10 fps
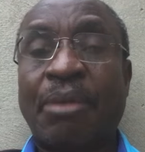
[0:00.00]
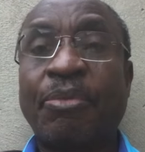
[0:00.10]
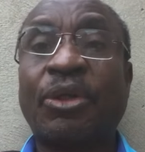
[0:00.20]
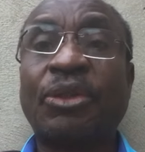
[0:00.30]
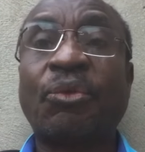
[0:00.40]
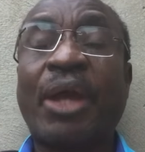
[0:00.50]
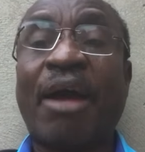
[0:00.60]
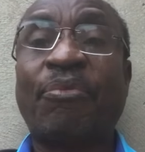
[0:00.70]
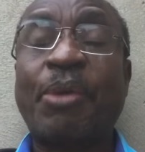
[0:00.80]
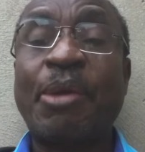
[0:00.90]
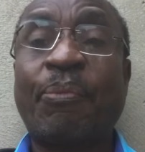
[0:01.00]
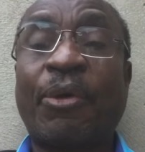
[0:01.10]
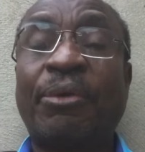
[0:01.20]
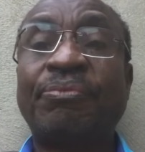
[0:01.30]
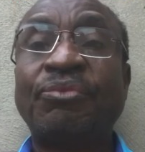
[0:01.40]
because we have
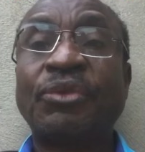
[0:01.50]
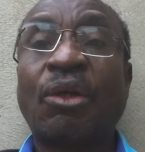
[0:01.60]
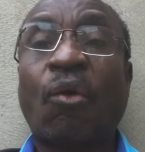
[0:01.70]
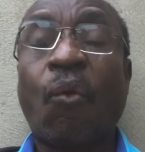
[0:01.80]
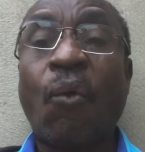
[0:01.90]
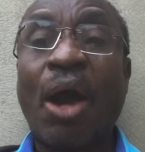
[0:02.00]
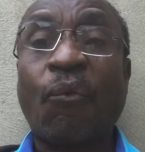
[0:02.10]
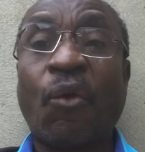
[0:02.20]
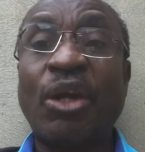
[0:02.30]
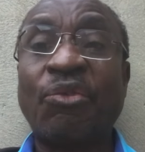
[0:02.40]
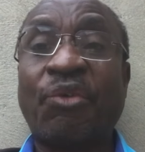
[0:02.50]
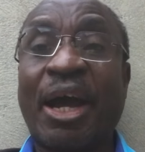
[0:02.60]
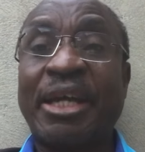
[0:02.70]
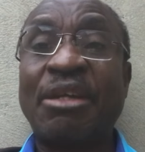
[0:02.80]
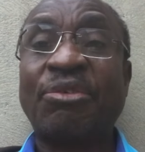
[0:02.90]
people who are
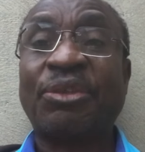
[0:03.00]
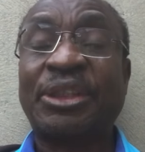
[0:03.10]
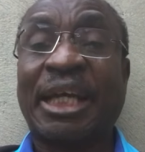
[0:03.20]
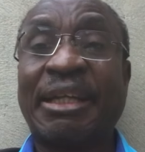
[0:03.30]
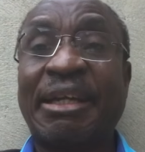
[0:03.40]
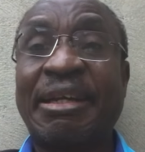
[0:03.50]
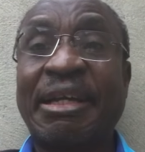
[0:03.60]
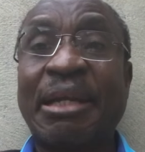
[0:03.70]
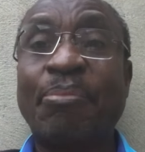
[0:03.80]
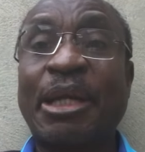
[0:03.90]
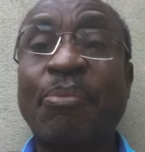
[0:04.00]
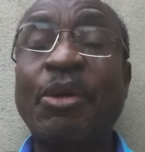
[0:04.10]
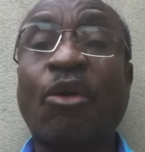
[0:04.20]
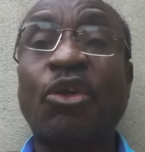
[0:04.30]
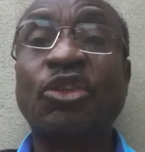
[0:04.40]
qualified for certain degree, but
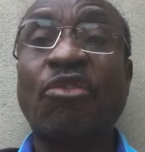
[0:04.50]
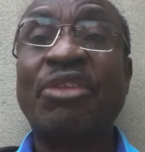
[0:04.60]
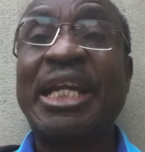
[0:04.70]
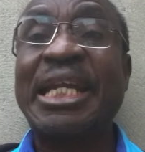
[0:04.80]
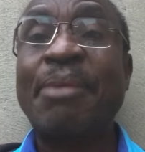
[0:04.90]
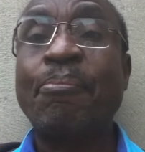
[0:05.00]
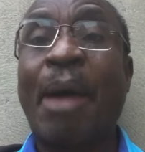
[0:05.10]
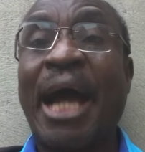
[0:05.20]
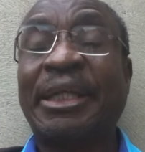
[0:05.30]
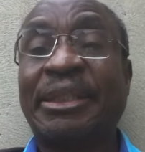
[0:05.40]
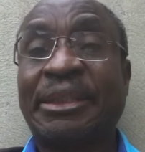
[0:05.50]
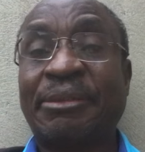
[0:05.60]
because of the demand,